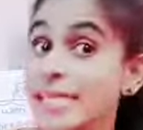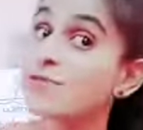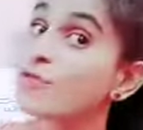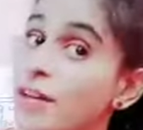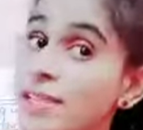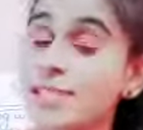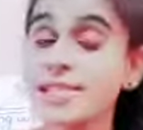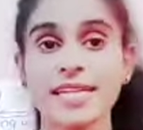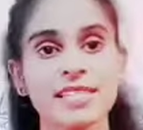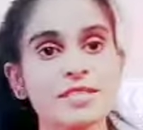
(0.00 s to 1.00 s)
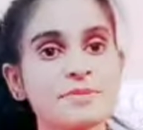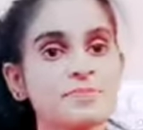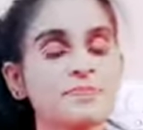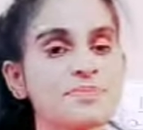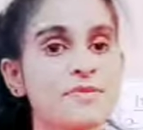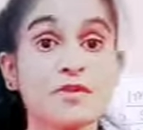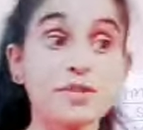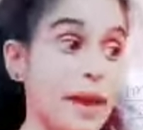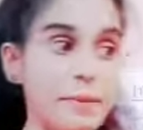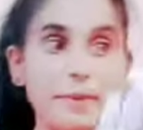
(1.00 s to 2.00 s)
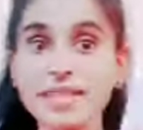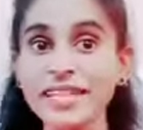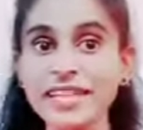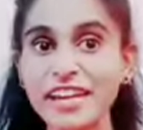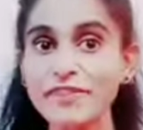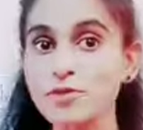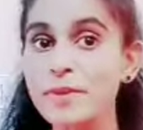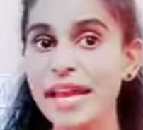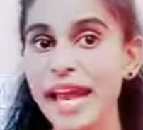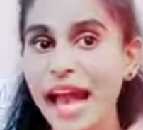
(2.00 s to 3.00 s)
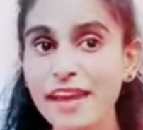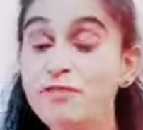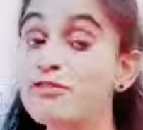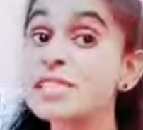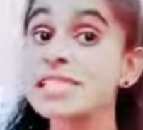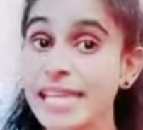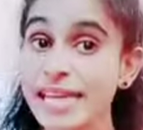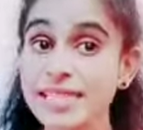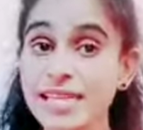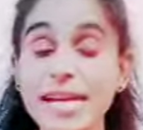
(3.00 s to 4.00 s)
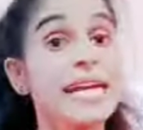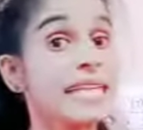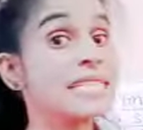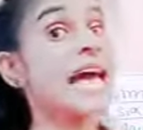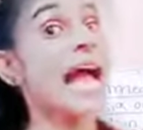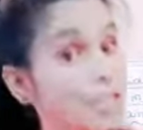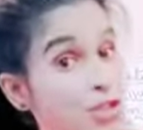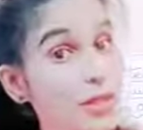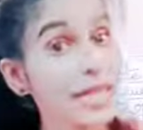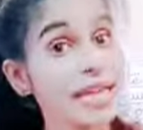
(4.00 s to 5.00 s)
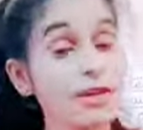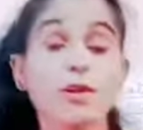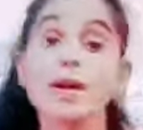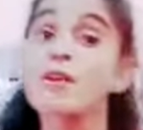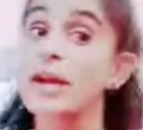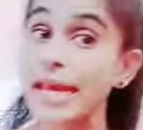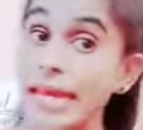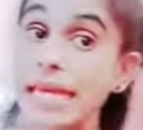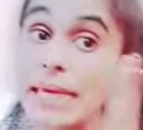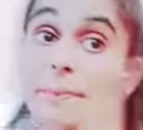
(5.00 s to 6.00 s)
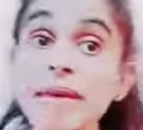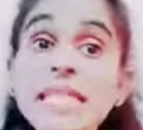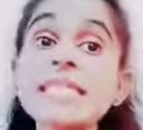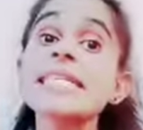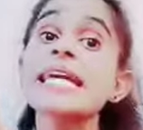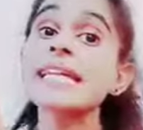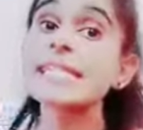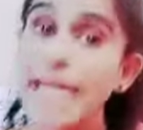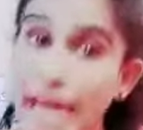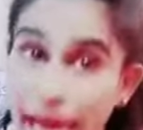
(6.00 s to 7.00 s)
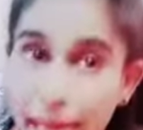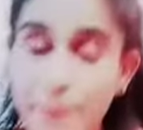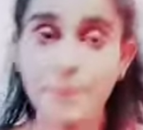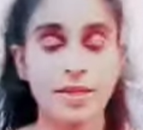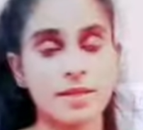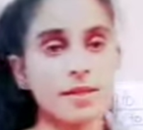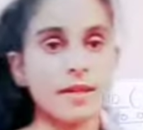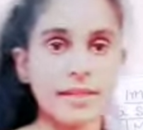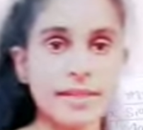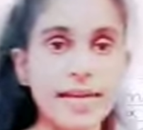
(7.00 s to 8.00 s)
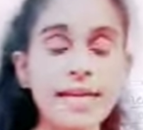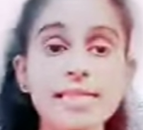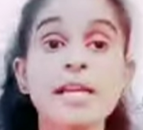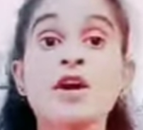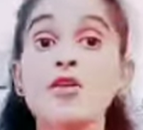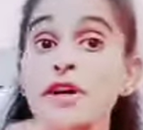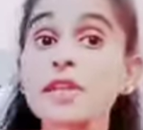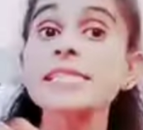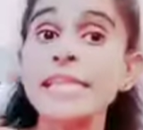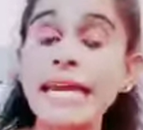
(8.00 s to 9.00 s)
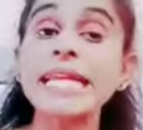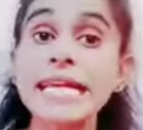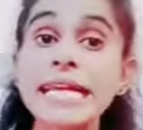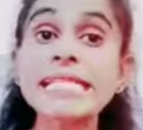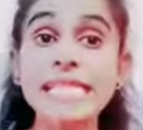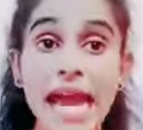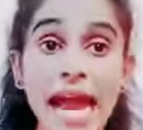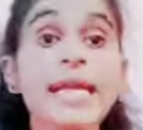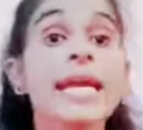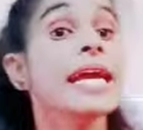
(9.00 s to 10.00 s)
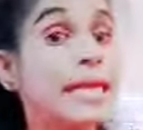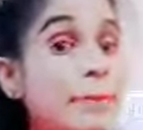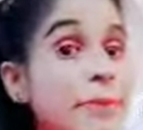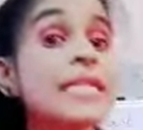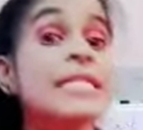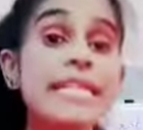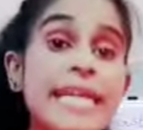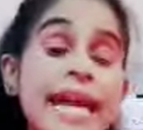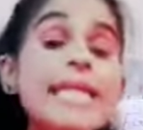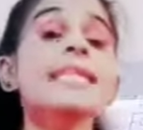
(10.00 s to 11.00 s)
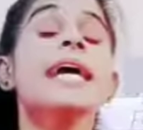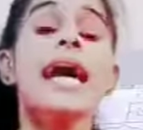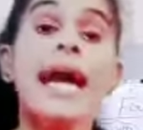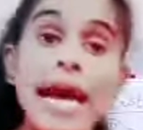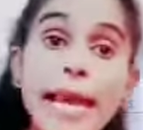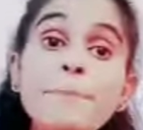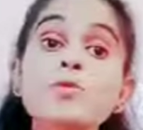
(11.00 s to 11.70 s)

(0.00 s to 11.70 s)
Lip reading: first aid, which my mother gave to my hand, first aid. It's actually an immediate help. Yes, first aid is an immediate help to